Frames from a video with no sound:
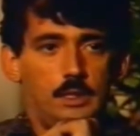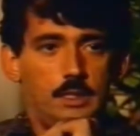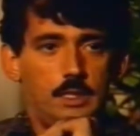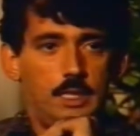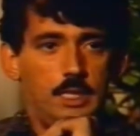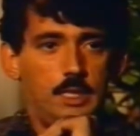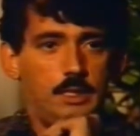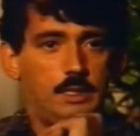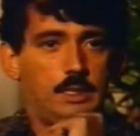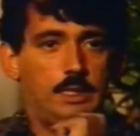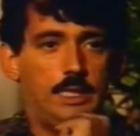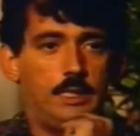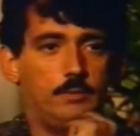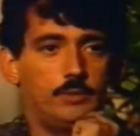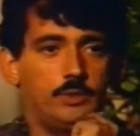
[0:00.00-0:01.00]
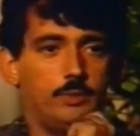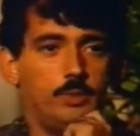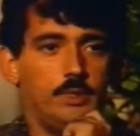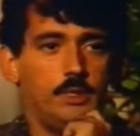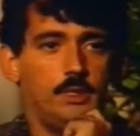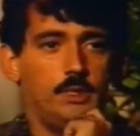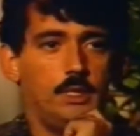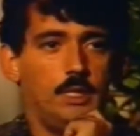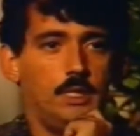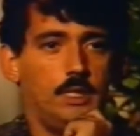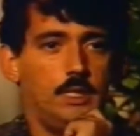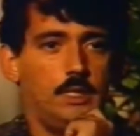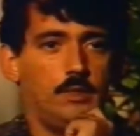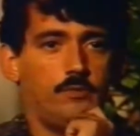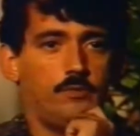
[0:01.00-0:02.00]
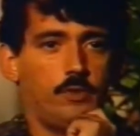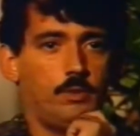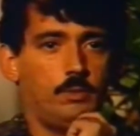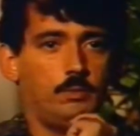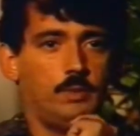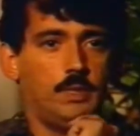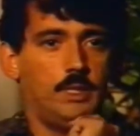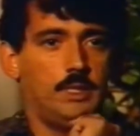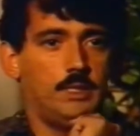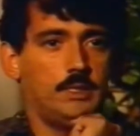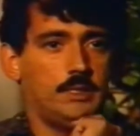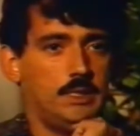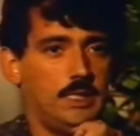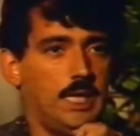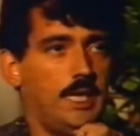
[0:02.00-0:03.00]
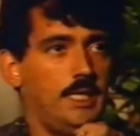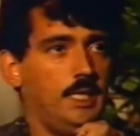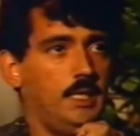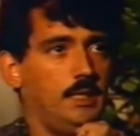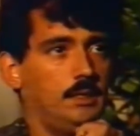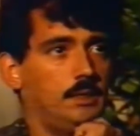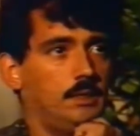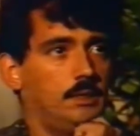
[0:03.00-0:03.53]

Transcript: they claimed to be from CIA.